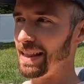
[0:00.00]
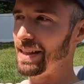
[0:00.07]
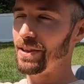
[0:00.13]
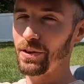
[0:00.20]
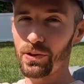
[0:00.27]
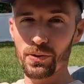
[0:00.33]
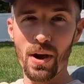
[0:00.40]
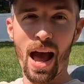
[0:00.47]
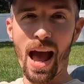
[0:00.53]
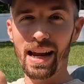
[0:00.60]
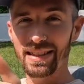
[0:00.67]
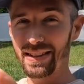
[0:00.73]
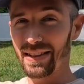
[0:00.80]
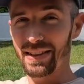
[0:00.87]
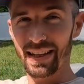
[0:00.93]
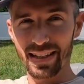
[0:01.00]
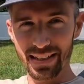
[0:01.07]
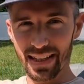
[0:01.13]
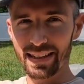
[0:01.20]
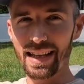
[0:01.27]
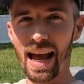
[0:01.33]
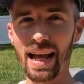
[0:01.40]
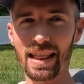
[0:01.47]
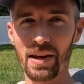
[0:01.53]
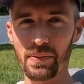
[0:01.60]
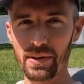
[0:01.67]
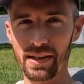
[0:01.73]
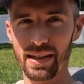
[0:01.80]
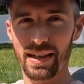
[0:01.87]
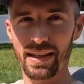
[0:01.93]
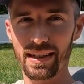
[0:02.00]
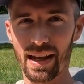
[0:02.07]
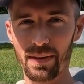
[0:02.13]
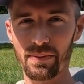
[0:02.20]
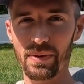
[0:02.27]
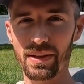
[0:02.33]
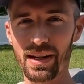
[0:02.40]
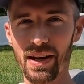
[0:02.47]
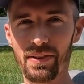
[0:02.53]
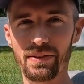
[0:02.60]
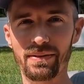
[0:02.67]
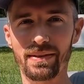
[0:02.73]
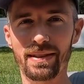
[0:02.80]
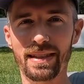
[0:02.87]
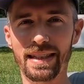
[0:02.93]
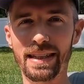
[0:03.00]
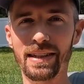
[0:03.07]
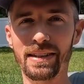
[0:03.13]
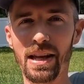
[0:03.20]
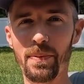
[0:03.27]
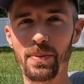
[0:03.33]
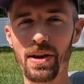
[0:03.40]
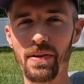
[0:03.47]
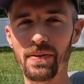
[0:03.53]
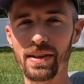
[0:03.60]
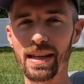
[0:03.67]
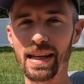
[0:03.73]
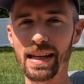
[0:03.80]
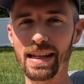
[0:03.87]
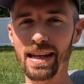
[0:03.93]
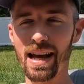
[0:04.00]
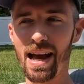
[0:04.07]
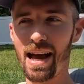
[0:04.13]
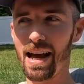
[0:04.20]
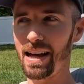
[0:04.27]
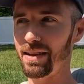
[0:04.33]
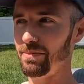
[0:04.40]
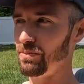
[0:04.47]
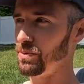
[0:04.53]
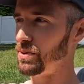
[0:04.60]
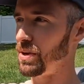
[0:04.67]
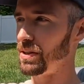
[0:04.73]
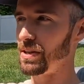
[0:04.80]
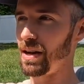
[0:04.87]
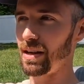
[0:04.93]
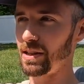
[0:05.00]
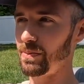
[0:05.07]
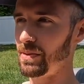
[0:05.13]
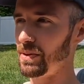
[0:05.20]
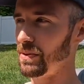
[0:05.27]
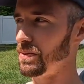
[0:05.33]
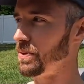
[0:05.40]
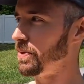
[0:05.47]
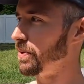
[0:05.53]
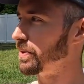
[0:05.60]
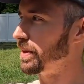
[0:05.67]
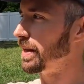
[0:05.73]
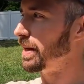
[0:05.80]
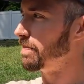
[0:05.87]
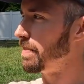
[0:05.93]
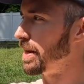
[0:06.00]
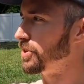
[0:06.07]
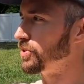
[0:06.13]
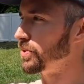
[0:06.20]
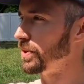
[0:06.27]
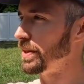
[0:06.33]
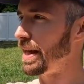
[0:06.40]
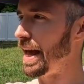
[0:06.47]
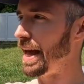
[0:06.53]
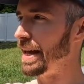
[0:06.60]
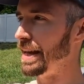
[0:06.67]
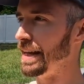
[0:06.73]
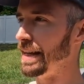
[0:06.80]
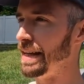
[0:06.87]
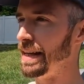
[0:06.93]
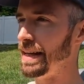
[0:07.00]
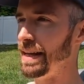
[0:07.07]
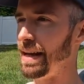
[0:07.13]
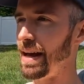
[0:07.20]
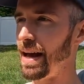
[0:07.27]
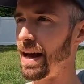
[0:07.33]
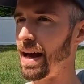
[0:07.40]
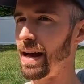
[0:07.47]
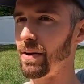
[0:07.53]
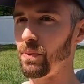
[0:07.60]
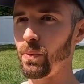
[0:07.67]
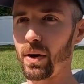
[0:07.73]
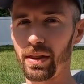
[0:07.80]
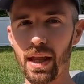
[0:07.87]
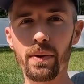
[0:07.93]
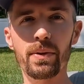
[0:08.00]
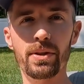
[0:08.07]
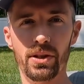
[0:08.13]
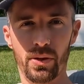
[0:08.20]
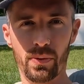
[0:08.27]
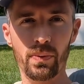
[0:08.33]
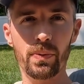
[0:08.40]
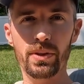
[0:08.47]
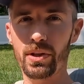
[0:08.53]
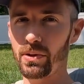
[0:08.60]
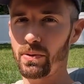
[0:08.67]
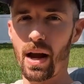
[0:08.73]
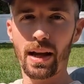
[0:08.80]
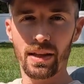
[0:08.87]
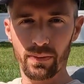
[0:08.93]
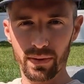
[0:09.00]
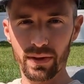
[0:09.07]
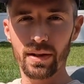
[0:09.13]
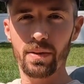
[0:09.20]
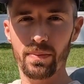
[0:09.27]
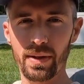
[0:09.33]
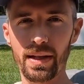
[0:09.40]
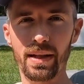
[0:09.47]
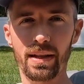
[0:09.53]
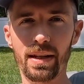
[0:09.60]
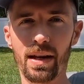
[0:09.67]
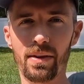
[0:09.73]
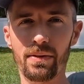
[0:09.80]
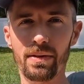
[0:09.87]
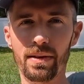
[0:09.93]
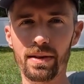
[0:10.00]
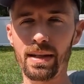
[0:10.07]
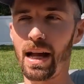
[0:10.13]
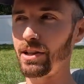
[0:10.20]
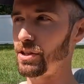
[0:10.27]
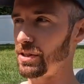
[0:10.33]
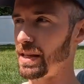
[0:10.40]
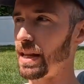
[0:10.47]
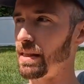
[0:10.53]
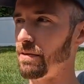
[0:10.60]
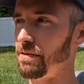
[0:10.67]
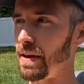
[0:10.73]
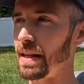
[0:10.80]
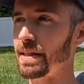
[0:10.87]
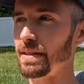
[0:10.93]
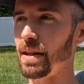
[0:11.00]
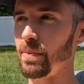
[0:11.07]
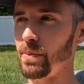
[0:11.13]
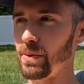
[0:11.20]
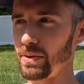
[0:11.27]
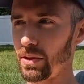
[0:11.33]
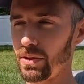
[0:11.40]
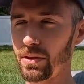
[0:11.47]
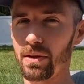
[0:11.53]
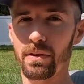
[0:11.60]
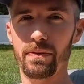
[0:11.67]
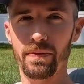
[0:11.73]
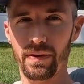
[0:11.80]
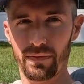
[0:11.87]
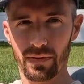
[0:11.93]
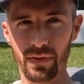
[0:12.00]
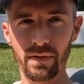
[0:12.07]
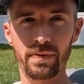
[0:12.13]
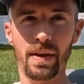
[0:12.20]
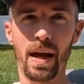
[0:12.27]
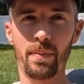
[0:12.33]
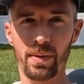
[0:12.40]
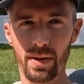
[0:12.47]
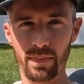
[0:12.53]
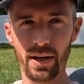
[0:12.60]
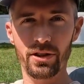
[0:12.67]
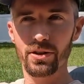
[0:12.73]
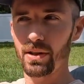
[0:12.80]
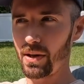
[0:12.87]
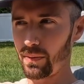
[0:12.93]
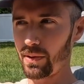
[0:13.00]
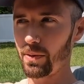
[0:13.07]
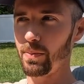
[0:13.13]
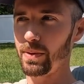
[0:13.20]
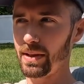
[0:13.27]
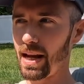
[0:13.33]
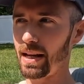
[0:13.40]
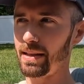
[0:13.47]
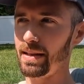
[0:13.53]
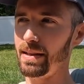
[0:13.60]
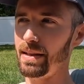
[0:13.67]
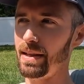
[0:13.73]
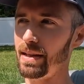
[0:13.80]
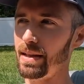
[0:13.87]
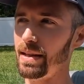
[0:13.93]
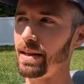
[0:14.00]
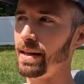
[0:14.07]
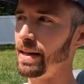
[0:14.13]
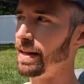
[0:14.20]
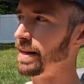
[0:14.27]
Little cracks, little things like that we need, like, you know, sealed up and everything. Bruno talked to me through the whole thing, made sure that what they were doing was correct and was going to be, you know, not just get the fence up, but was also going to fit for the family and make sure that we were protected in here,